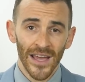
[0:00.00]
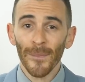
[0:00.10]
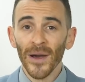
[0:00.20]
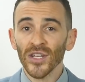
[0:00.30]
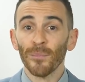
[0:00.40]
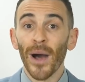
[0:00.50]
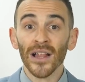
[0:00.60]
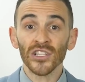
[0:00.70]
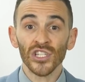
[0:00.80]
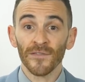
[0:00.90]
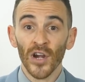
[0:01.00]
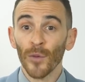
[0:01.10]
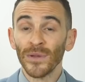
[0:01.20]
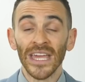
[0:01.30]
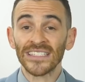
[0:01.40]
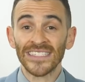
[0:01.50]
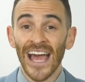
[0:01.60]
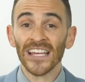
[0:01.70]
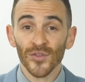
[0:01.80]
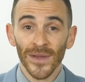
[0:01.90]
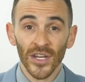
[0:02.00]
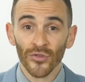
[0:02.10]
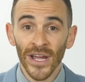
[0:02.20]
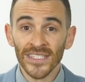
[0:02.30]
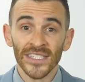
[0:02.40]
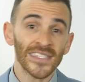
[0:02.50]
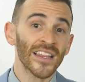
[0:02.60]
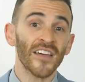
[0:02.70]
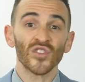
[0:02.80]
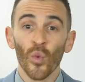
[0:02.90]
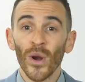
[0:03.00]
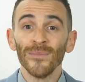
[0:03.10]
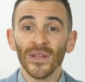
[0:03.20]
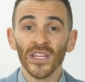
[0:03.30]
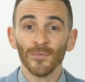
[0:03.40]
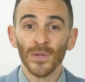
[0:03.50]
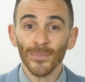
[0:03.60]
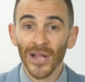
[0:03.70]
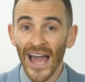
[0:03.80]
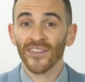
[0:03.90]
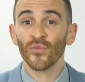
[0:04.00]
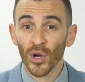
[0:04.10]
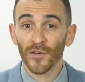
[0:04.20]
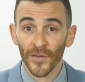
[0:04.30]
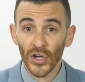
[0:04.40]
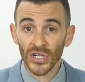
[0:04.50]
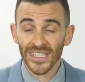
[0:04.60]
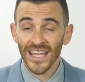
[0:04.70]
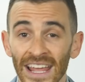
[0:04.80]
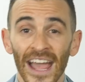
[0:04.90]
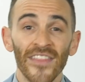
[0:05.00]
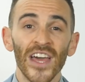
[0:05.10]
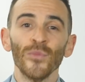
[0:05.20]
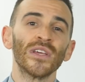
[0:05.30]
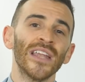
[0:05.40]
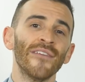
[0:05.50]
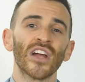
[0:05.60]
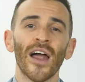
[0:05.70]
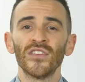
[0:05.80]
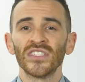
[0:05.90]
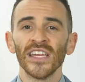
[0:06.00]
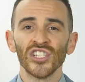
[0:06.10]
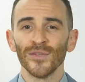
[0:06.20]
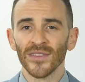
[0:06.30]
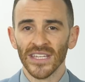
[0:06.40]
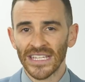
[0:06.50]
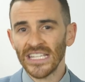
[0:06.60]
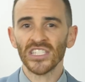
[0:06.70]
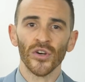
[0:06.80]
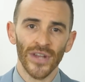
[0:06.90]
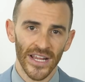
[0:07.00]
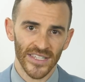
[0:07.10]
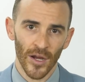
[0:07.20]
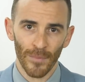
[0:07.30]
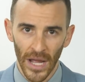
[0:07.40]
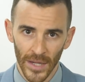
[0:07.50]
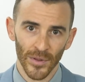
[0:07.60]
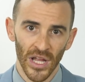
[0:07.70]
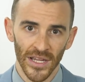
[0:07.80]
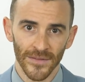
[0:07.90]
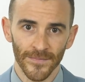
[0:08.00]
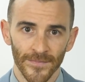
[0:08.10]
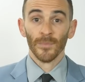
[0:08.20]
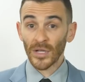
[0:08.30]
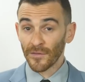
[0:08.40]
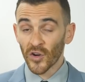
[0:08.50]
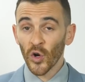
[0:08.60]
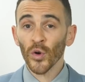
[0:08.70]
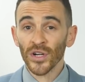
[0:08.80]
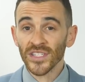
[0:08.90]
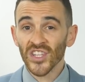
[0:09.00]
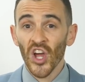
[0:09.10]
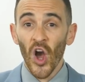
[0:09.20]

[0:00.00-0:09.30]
How about an apology for helping exacerbate a crisis that left 20 million people out of work first, and then we can have a conversation about the Keystone XL pipeline. But of course,